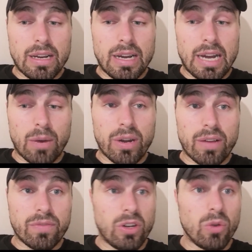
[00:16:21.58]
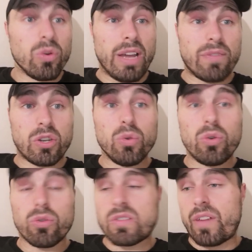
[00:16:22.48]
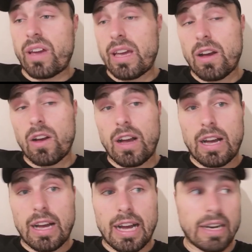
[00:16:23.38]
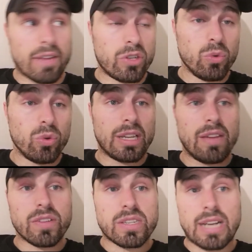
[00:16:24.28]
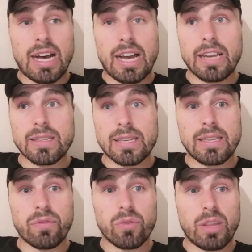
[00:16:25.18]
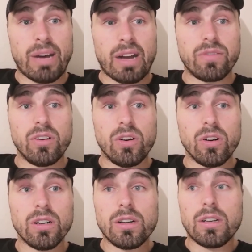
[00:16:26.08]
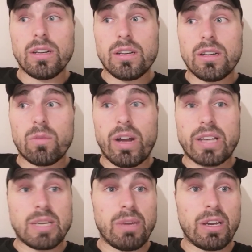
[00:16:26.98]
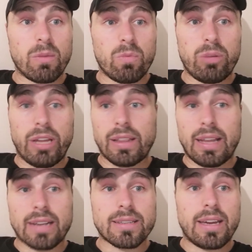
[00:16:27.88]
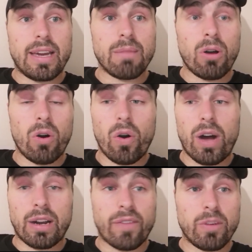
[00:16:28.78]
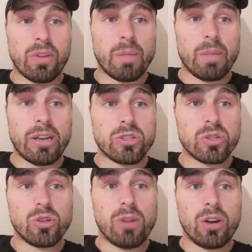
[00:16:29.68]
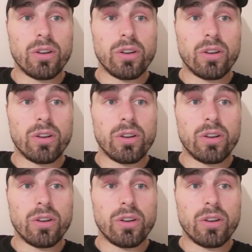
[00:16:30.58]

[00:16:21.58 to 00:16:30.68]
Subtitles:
I would have, if Dougal's fit, I'd have Dougal either starting, sitting in front of the back four, where Sibic played the last game, or I'd have him on the bench to come on,